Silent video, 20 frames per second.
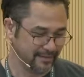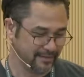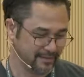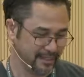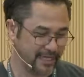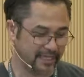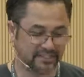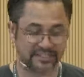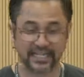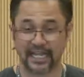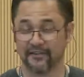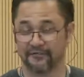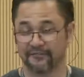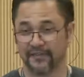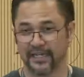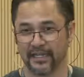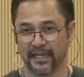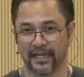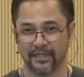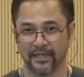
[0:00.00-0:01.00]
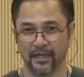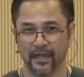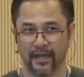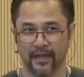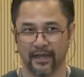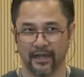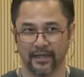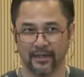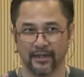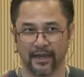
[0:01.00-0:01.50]
Yeah, it's kind of funny.
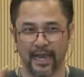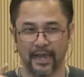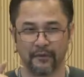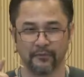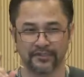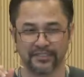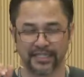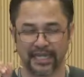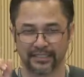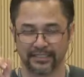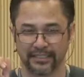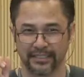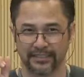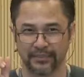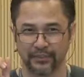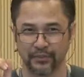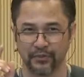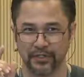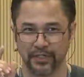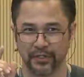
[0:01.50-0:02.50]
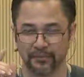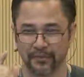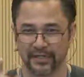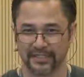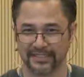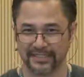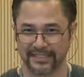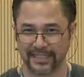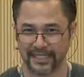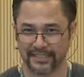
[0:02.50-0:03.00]
I was actually doing a
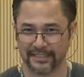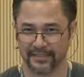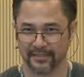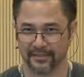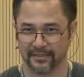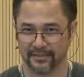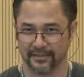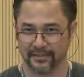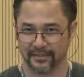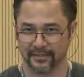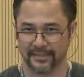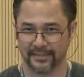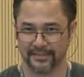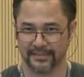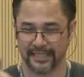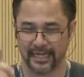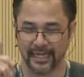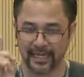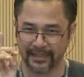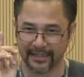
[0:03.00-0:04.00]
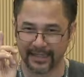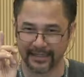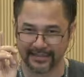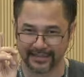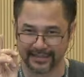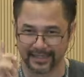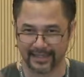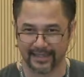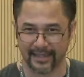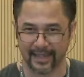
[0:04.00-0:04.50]
presentation the day they
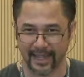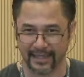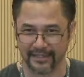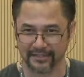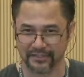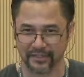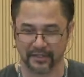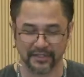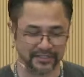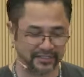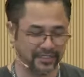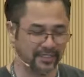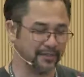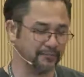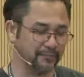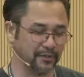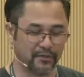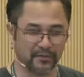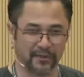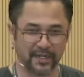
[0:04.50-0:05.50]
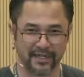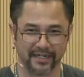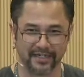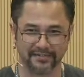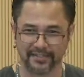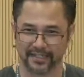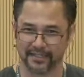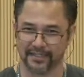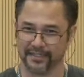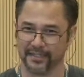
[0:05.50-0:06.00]
did that, so I did it real quick, and
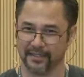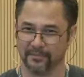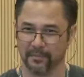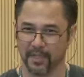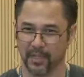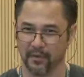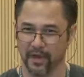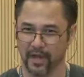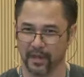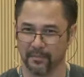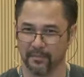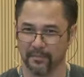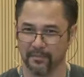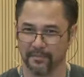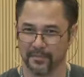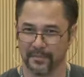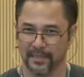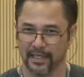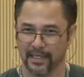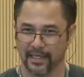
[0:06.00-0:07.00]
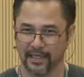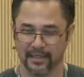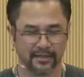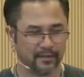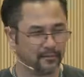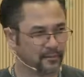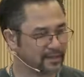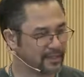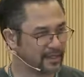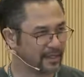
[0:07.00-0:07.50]
it's like it didn't blow up. I
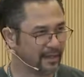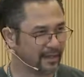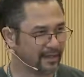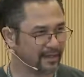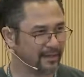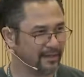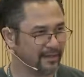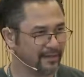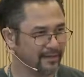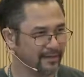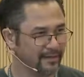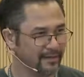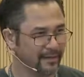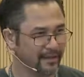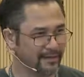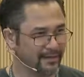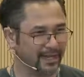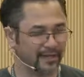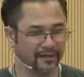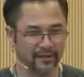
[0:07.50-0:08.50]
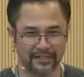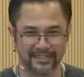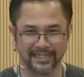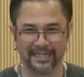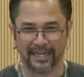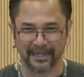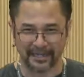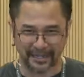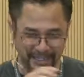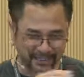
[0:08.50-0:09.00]
thought, what the heck? And then I looked,
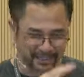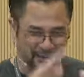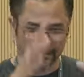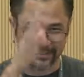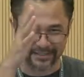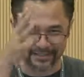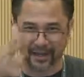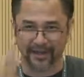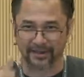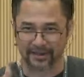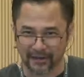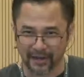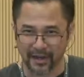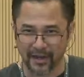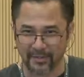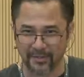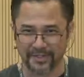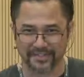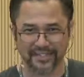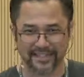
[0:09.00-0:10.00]
and I had to go to Docker Hub, and it's